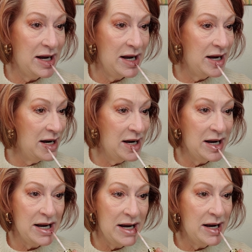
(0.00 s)

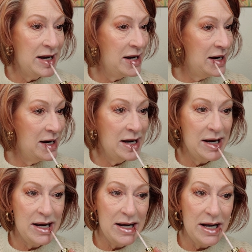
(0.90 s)

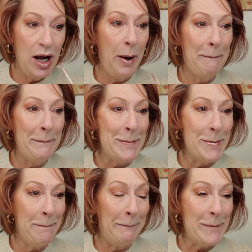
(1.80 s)

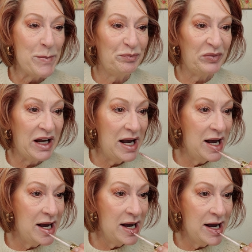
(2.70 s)

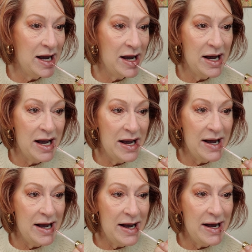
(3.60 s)

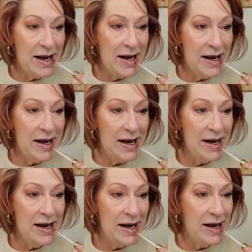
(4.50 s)

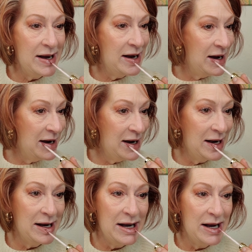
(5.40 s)

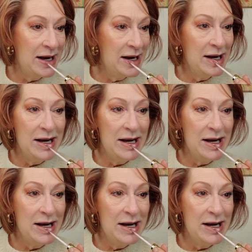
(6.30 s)
Nobody speaks.